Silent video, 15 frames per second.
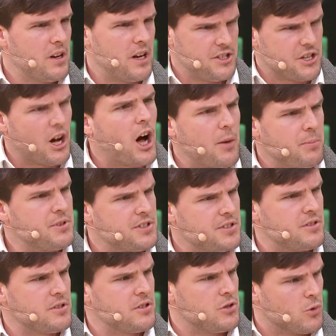
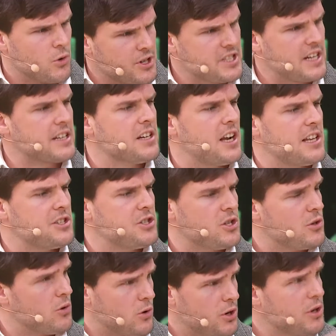adopt your
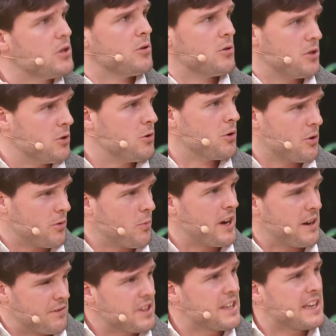technology or your
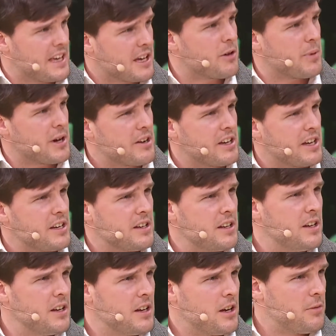way of thinking about it.
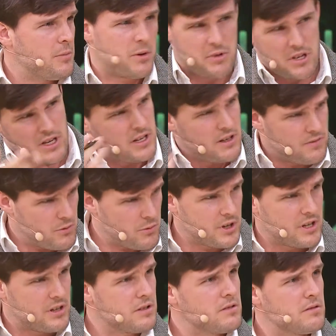And maybe Ian, if you
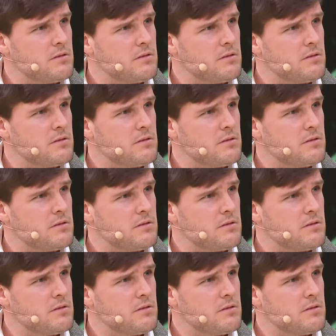want to.